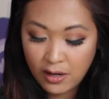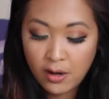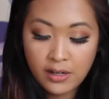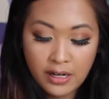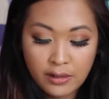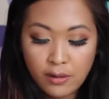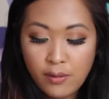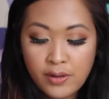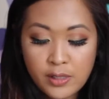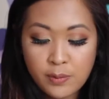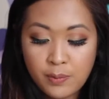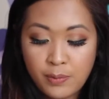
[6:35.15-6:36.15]
I don't
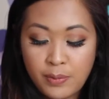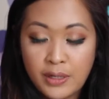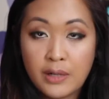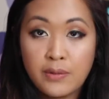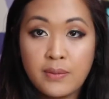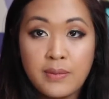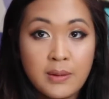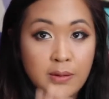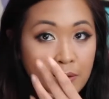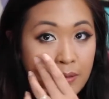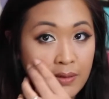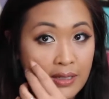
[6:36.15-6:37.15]
always bring it with me,
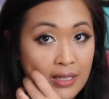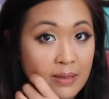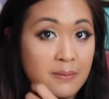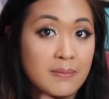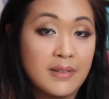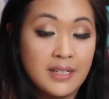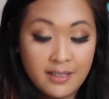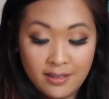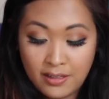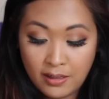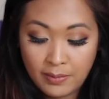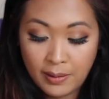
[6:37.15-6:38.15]
only when I'm
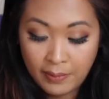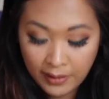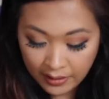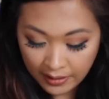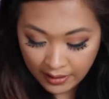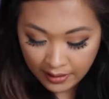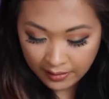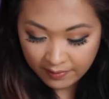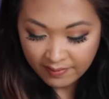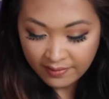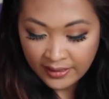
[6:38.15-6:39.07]
on my period.